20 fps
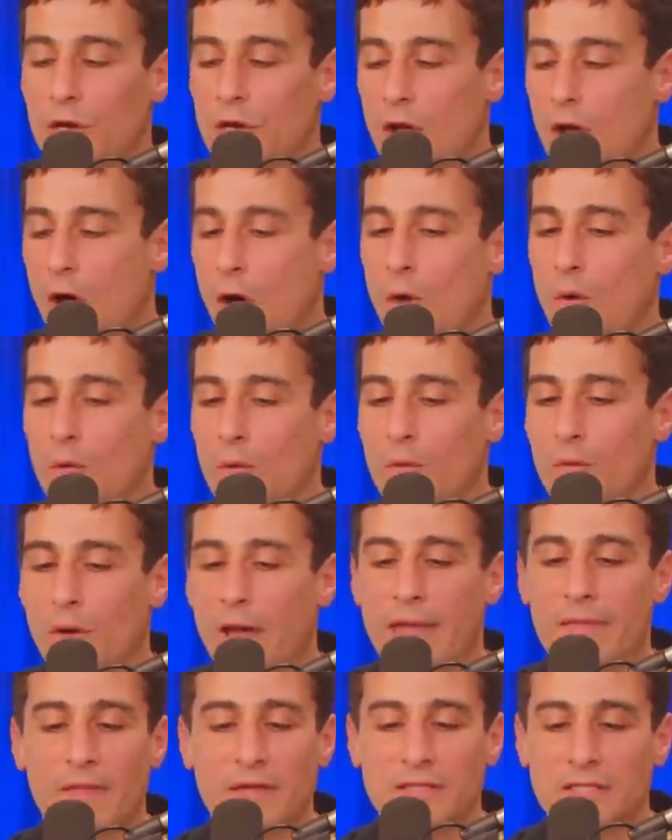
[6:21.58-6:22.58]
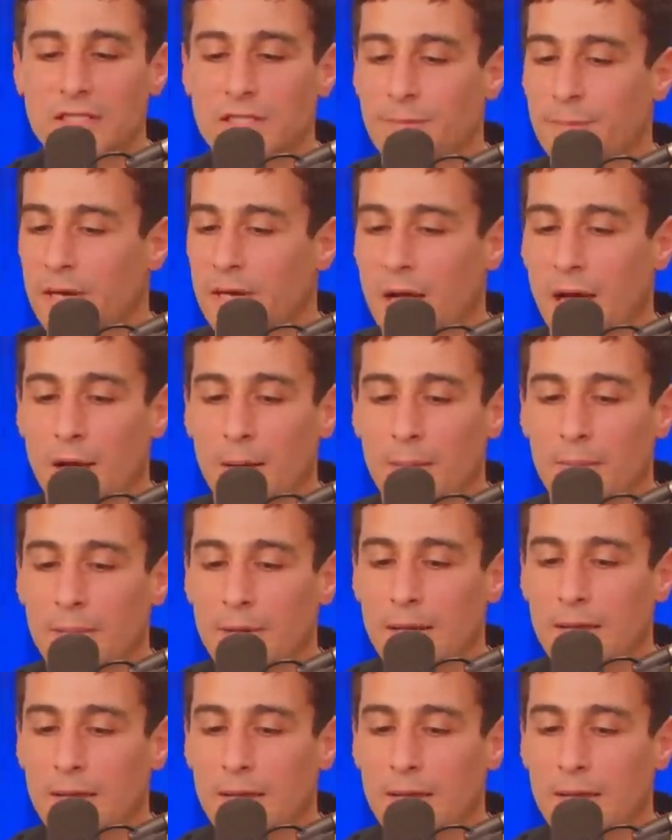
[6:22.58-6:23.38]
know, and this has become